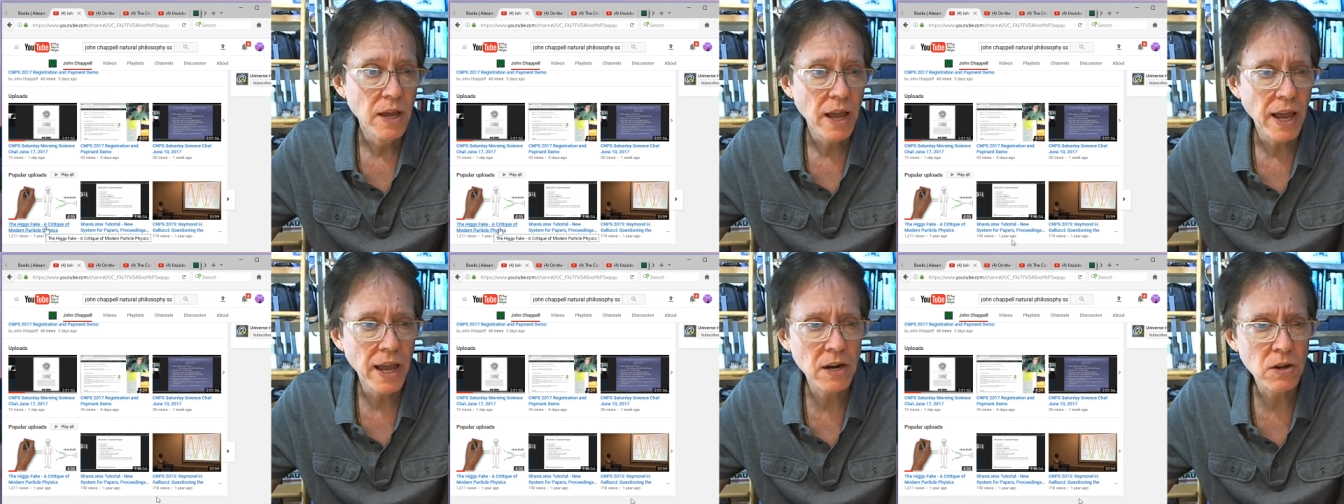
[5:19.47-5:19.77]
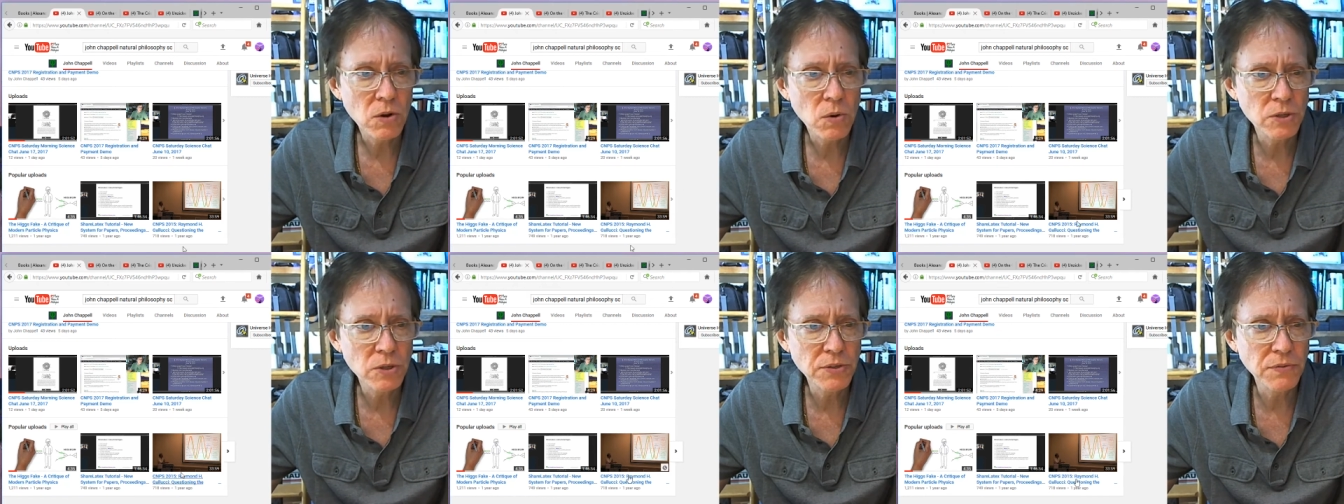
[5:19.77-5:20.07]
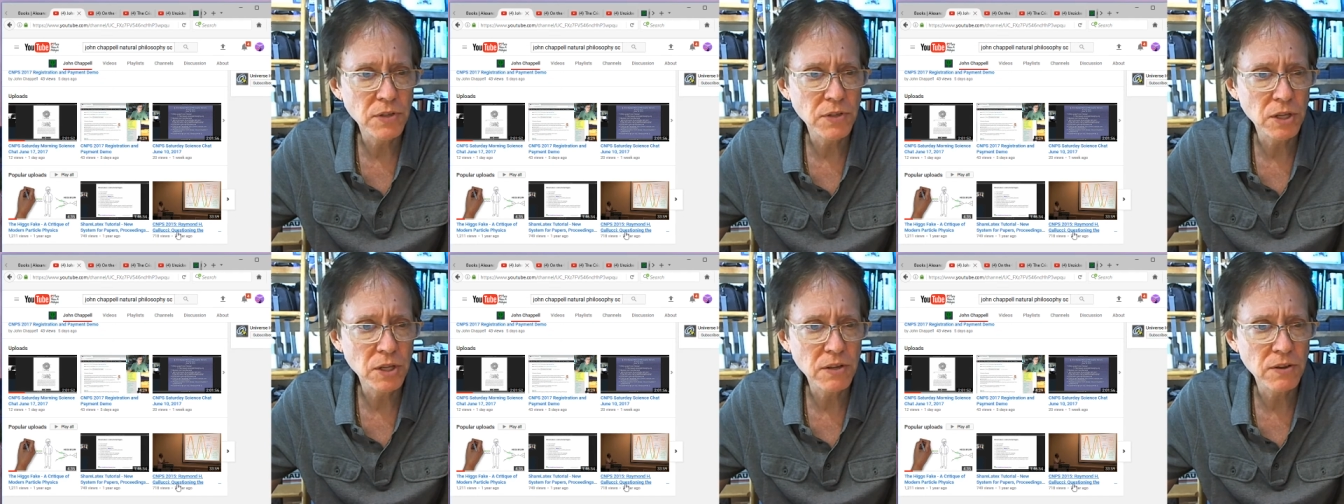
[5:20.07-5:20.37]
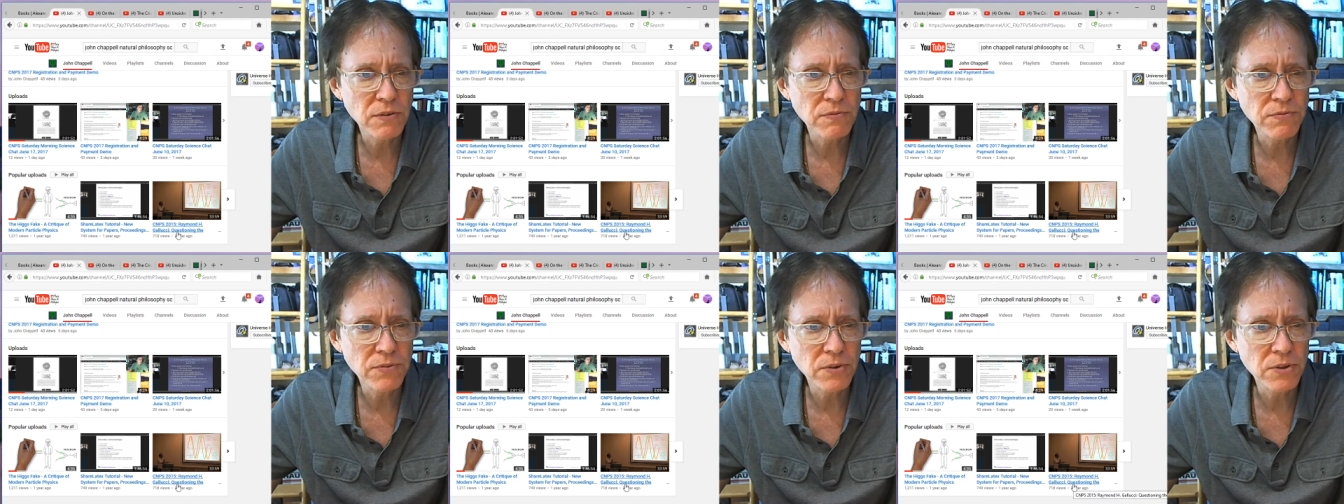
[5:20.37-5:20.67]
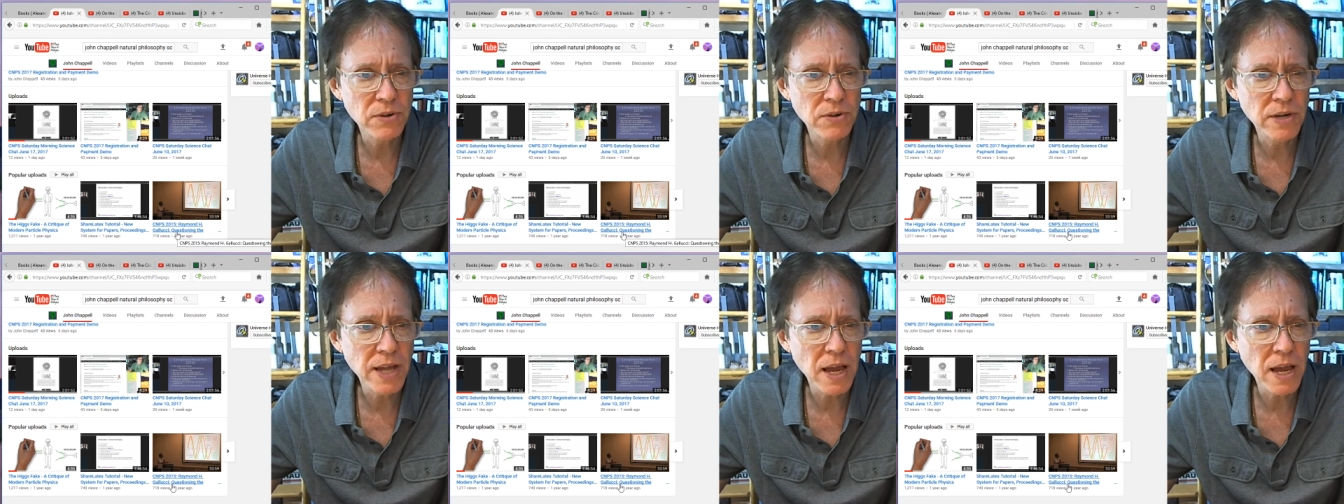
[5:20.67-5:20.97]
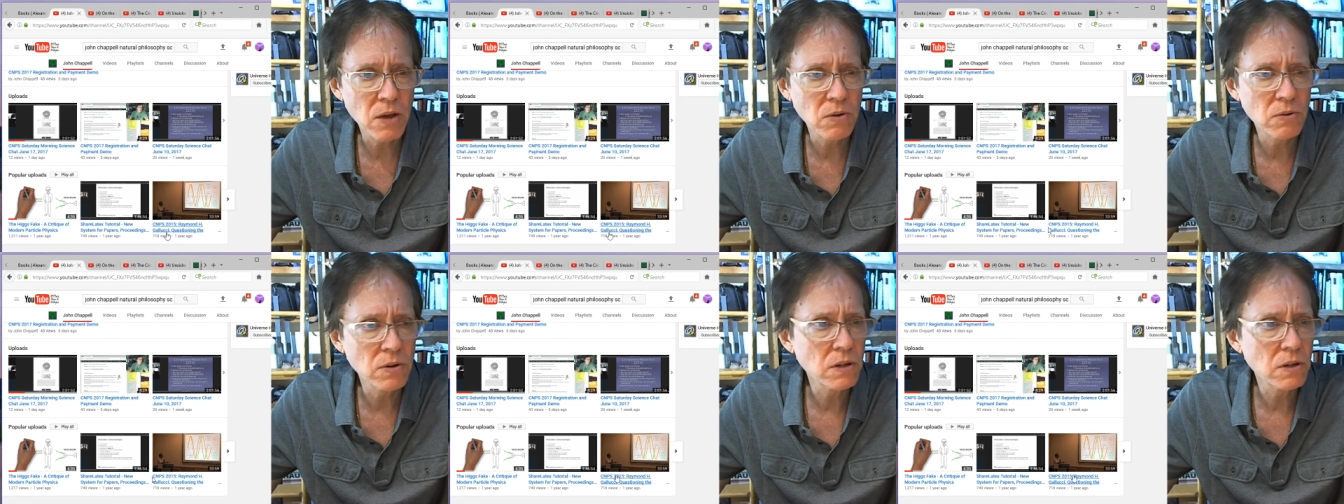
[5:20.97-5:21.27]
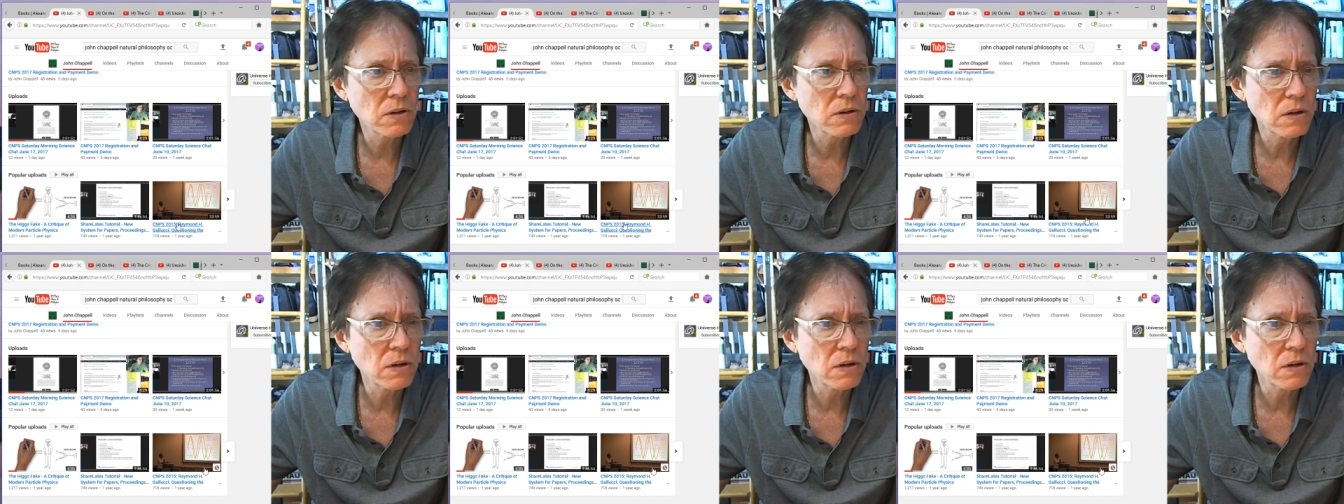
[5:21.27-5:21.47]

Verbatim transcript: And of course, if you look further down,